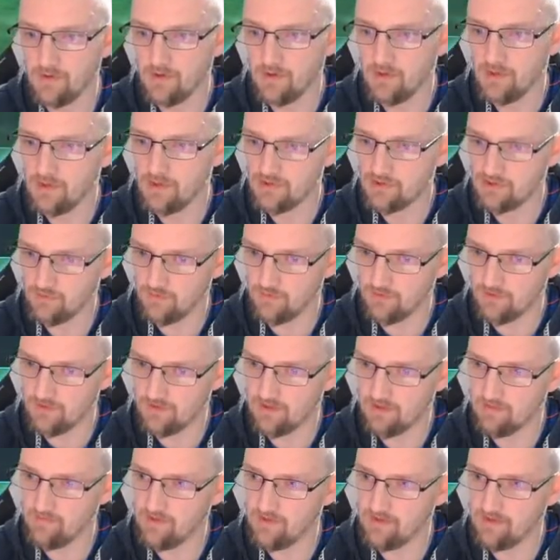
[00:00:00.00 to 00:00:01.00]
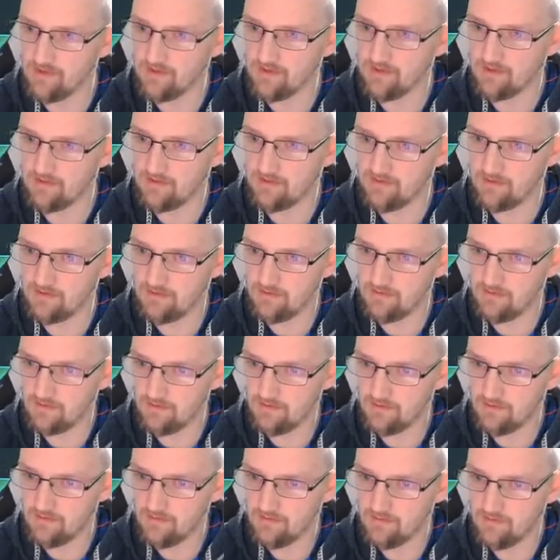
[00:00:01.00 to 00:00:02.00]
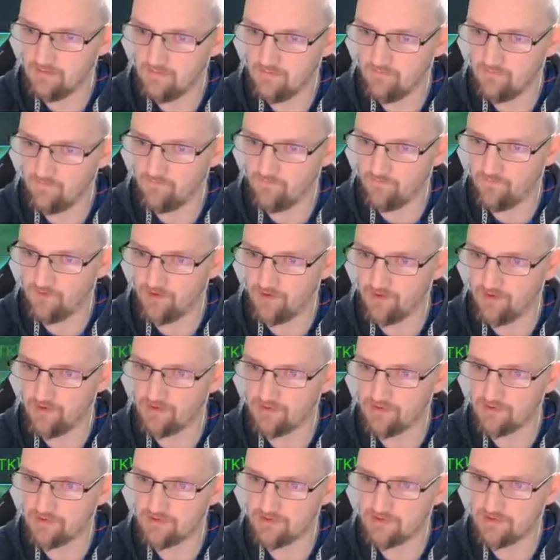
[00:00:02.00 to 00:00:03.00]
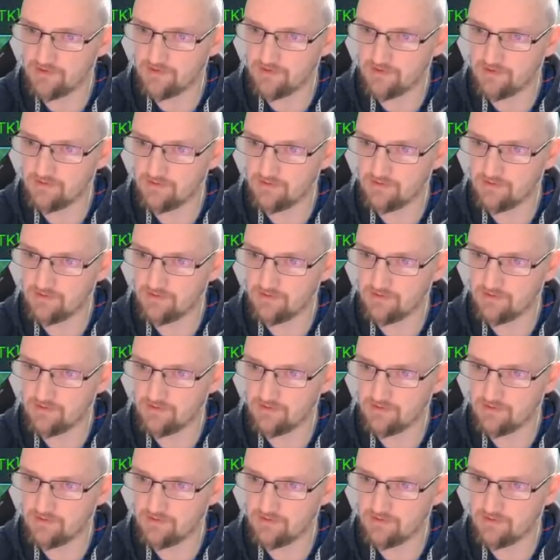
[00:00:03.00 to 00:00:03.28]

So we'll come in first